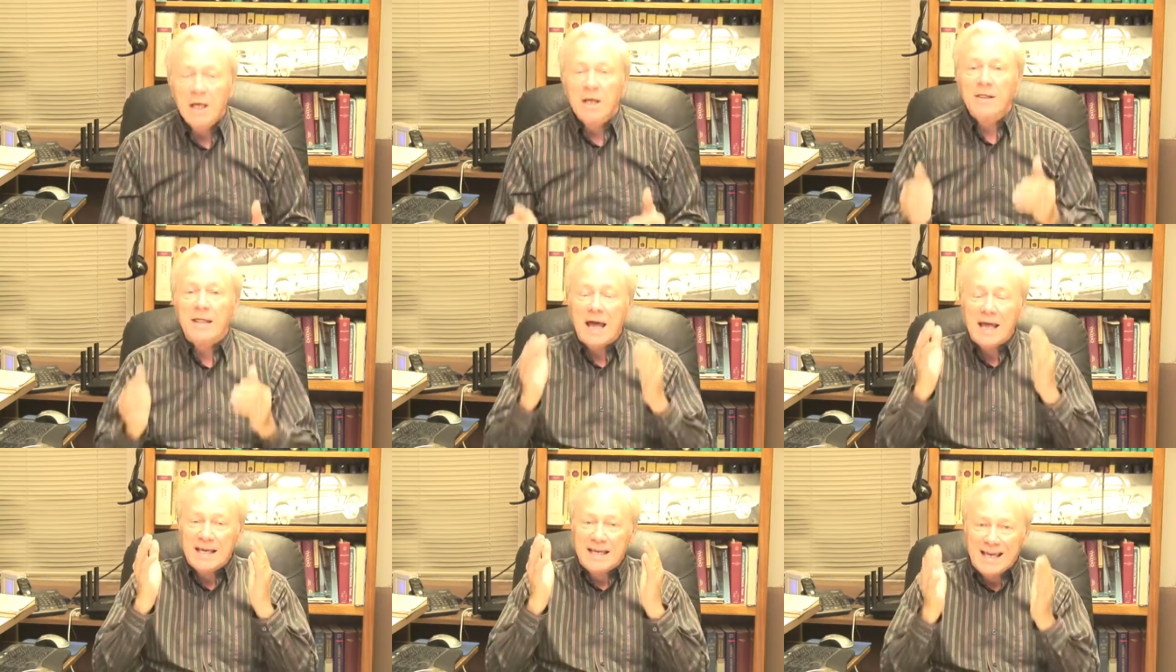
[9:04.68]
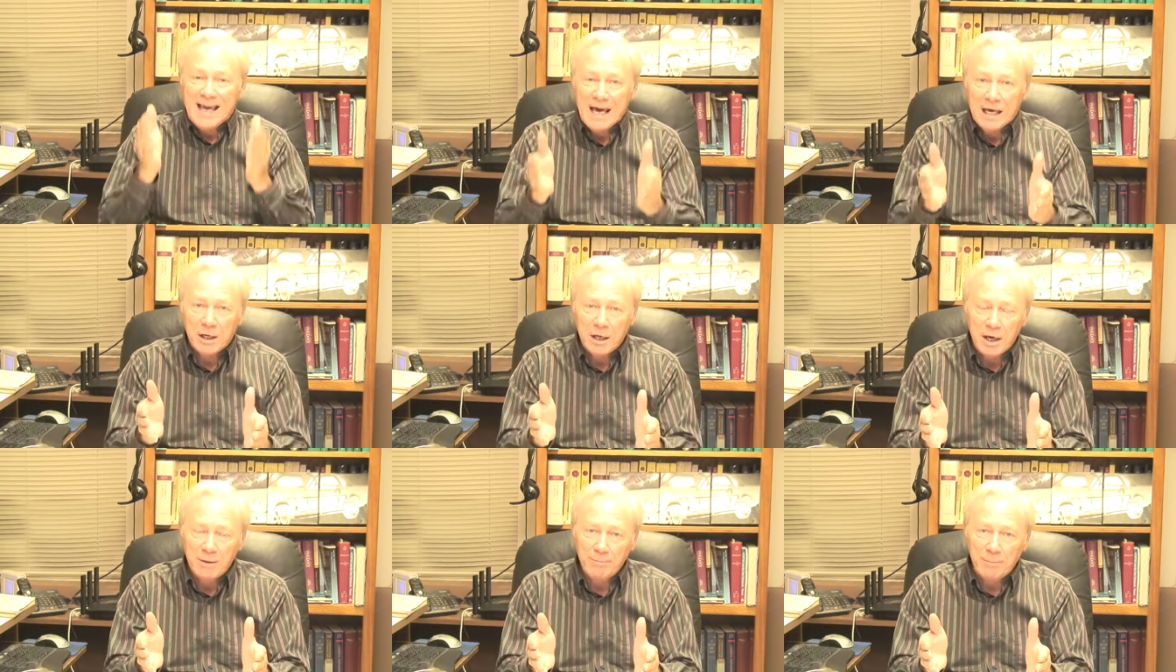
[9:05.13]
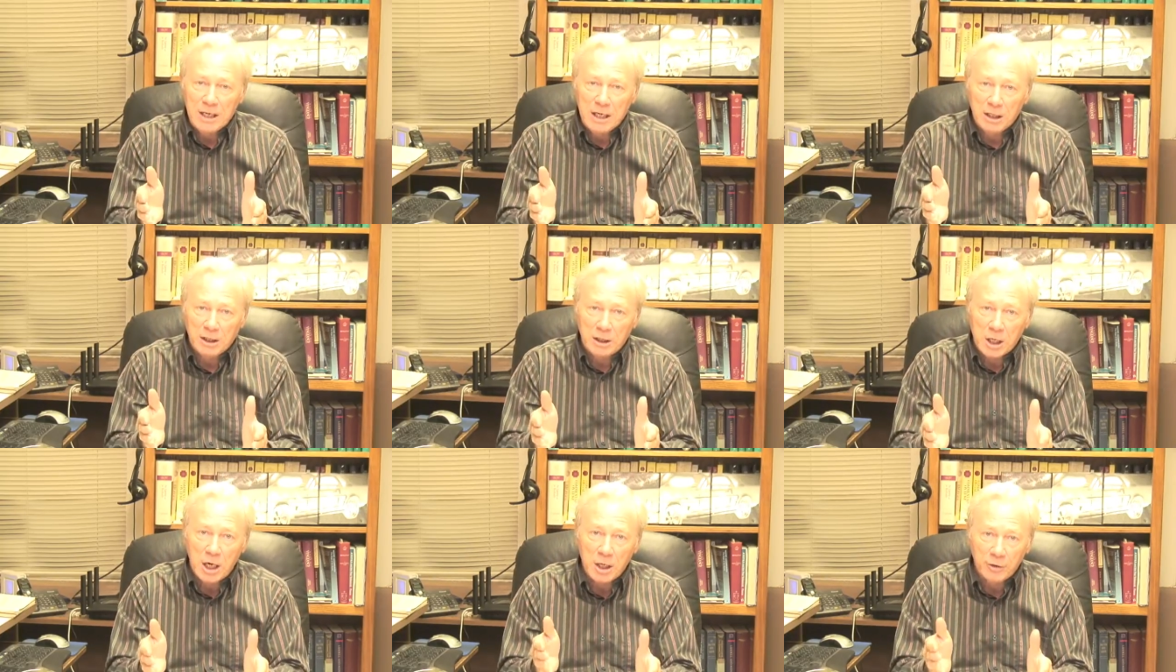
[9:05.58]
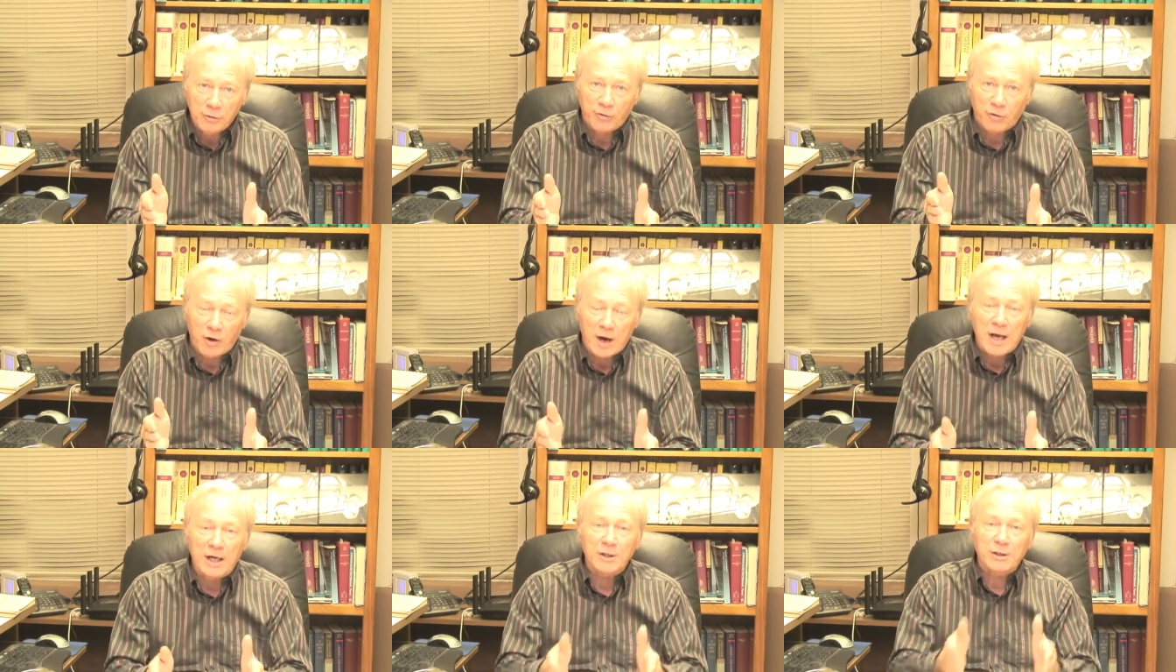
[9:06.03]
they cannot be a
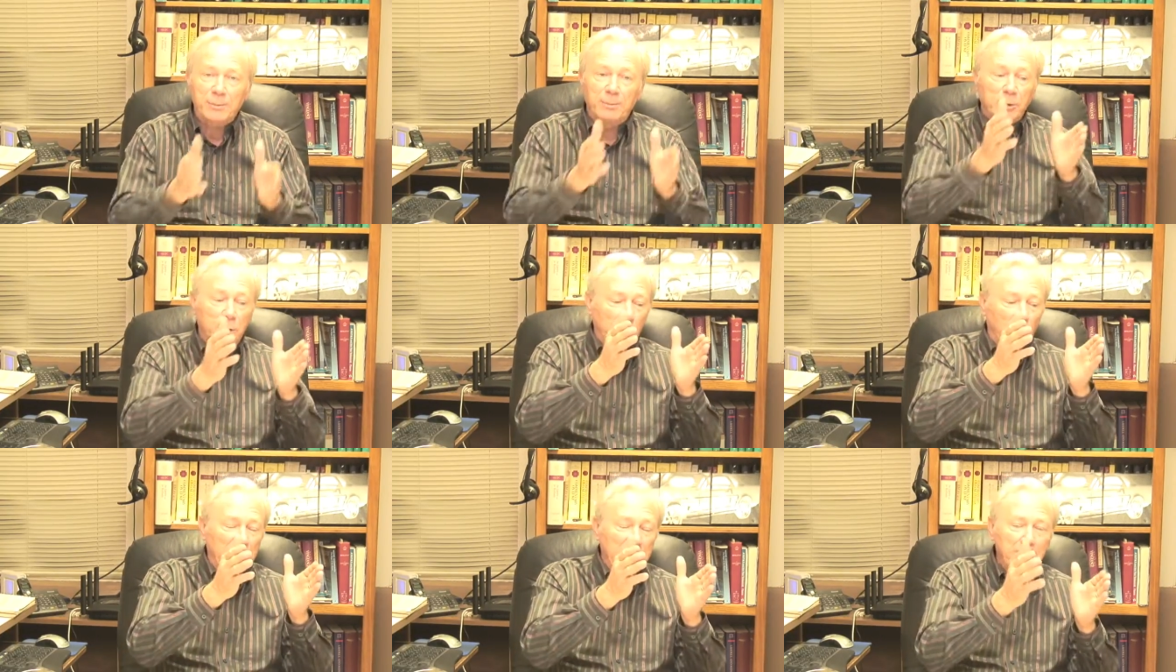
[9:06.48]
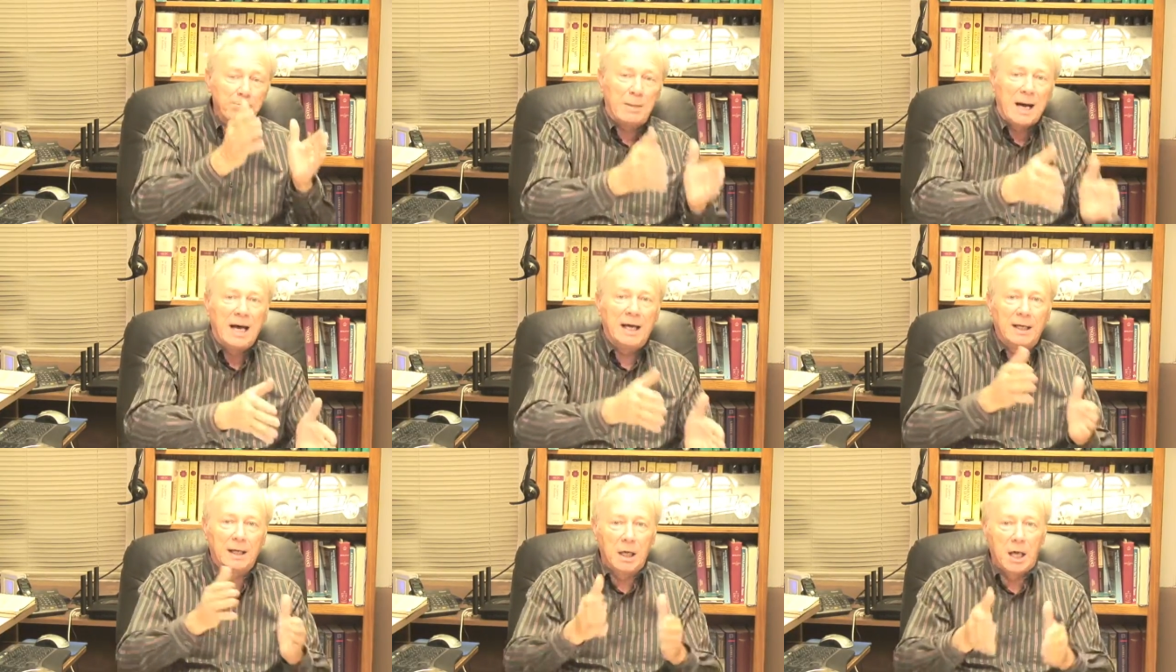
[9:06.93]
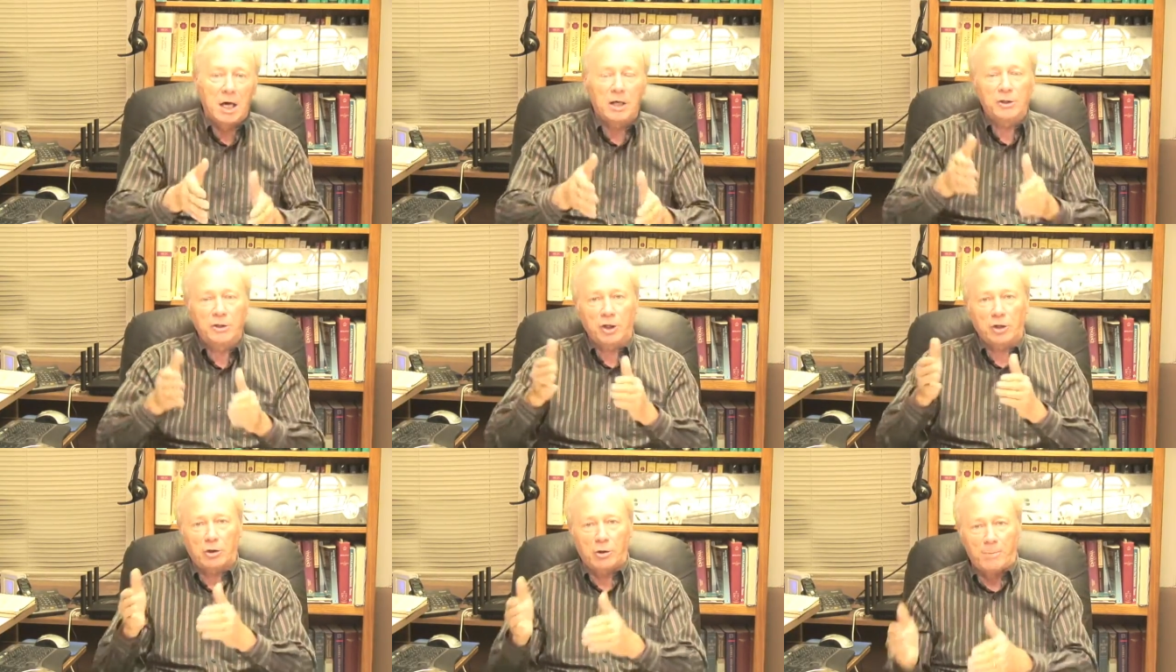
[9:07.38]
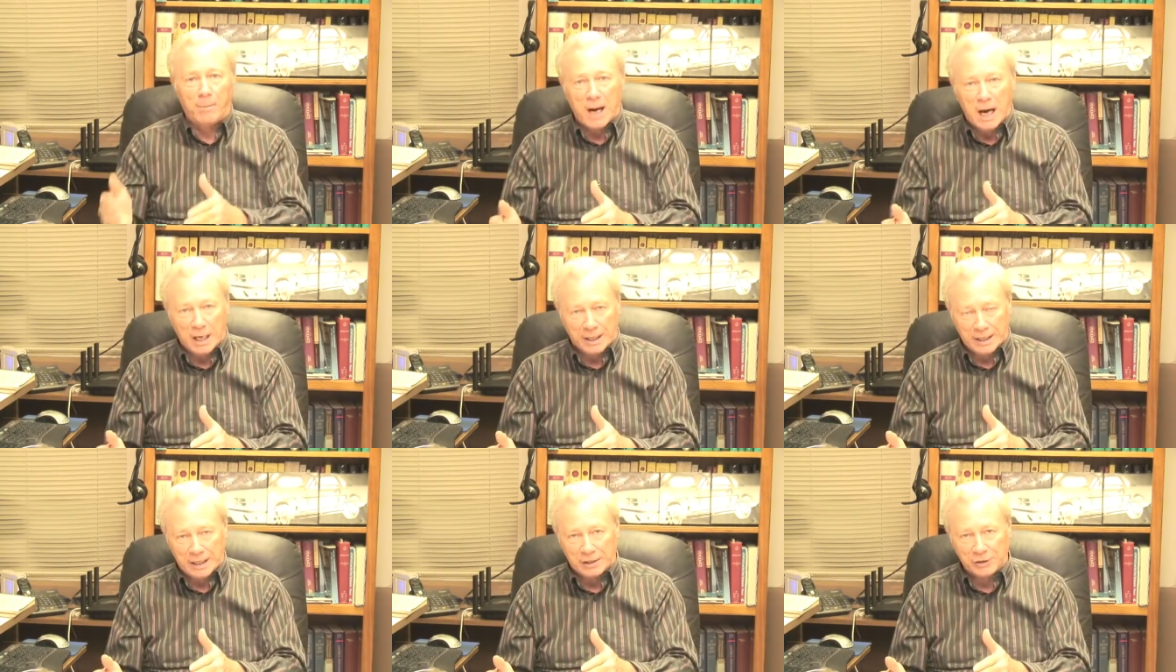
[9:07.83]
contrast between biological
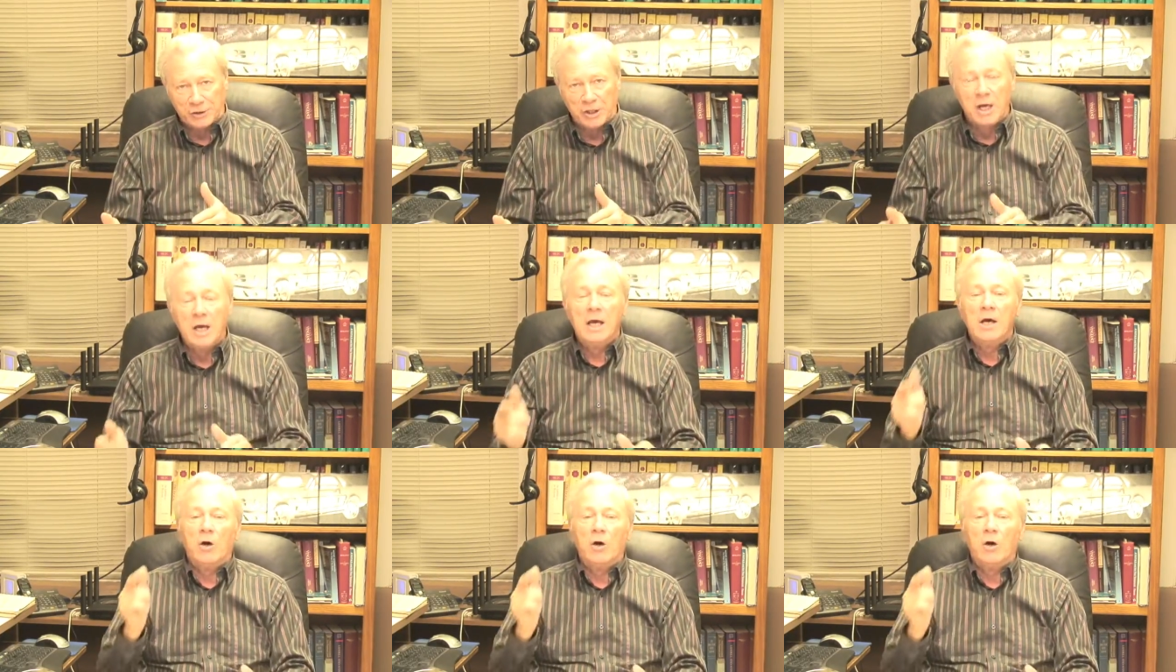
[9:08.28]
bodies.